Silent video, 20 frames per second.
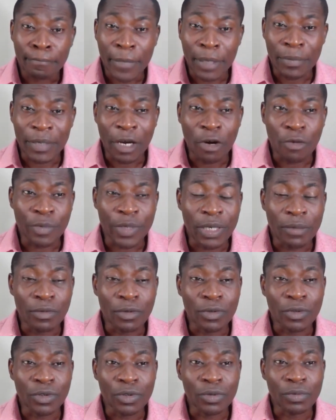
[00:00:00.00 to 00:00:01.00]
Maybe I'll be
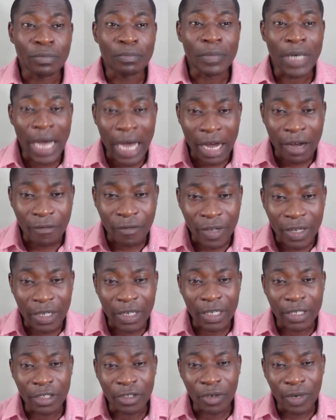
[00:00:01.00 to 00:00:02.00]
able to have
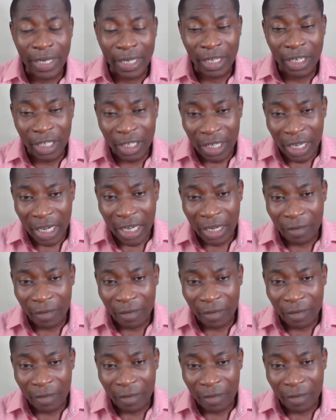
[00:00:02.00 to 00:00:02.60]
a cleaner